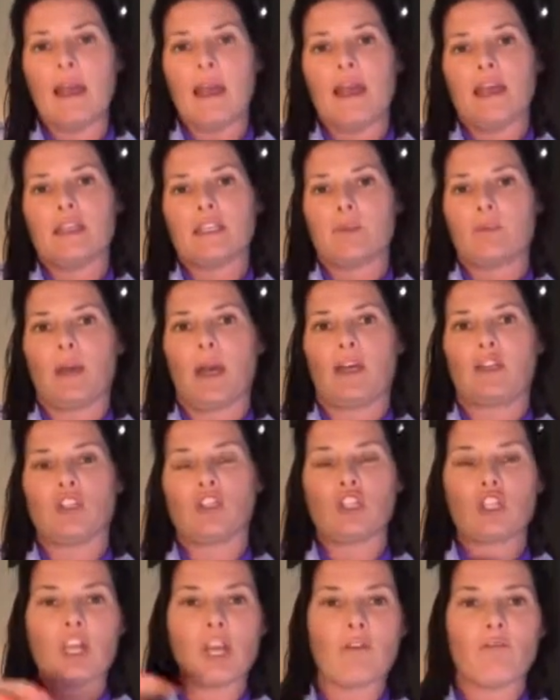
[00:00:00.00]
it's about
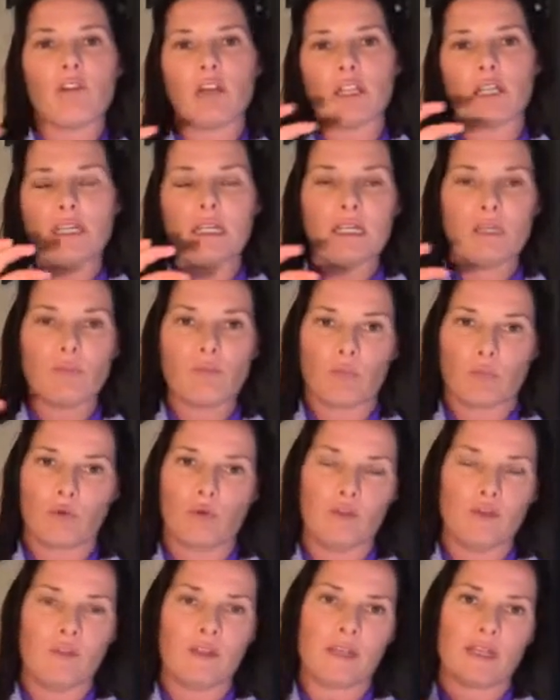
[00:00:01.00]
generally
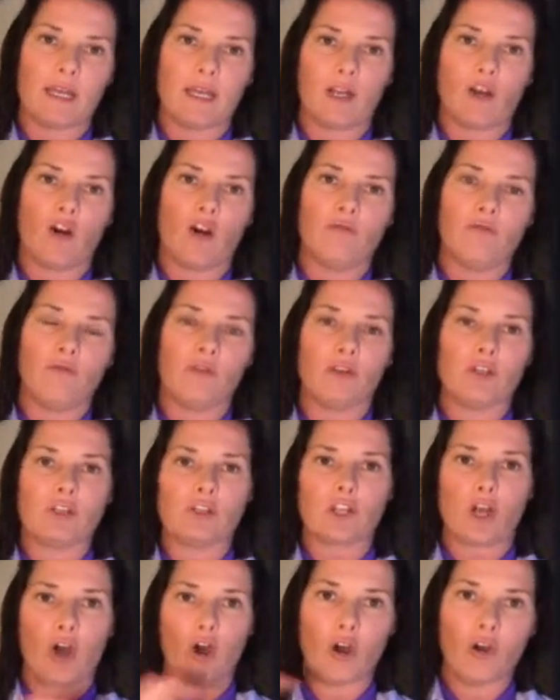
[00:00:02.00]
improving their
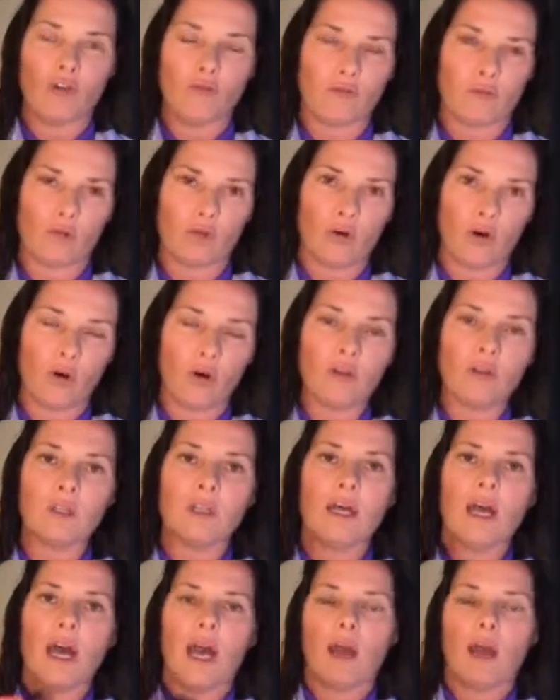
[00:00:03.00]
confidence overall.